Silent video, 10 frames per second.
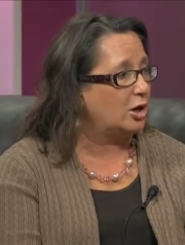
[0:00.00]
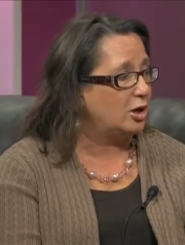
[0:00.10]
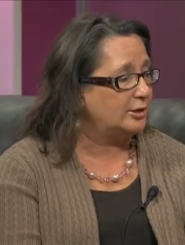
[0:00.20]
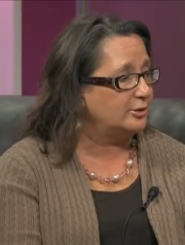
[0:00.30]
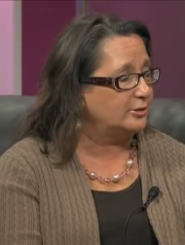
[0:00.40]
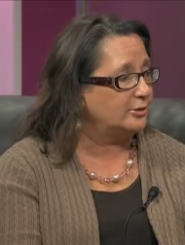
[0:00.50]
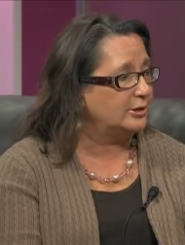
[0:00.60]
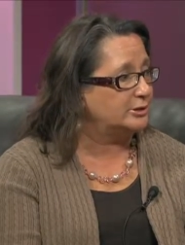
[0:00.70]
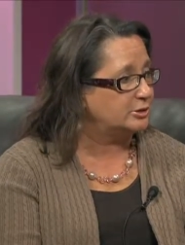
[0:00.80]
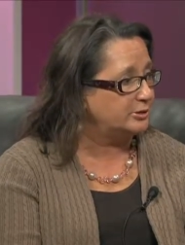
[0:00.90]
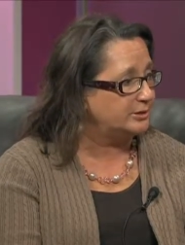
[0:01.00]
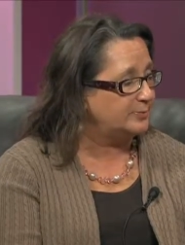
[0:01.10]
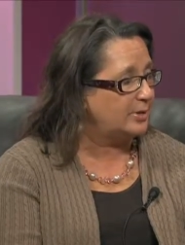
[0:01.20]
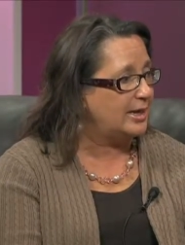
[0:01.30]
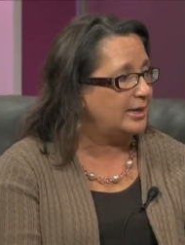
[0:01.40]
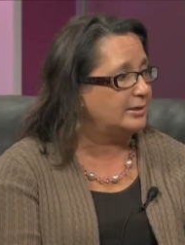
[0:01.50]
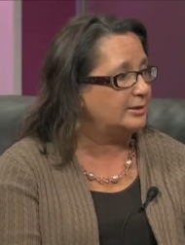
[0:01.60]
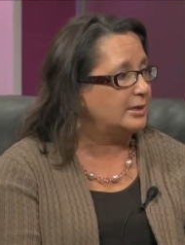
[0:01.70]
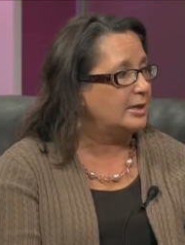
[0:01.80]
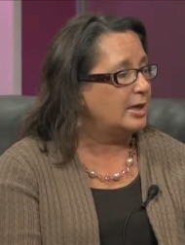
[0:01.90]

on your insurance plan,